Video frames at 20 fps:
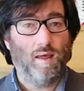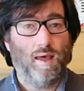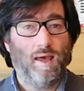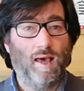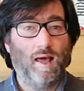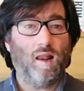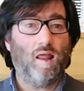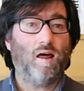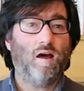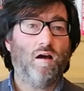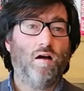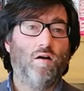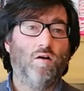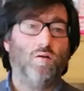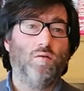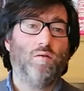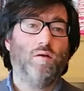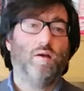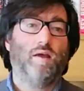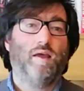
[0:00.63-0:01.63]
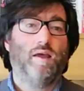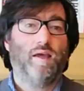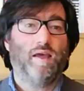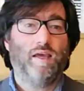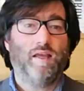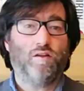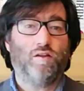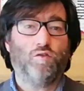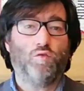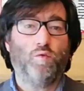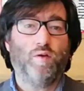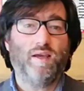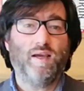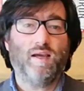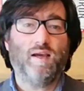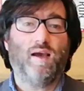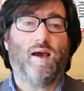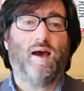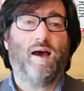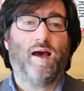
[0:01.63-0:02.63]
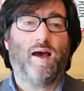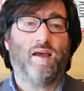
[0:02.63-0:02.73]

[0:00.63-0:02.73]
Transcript: Hello! Each week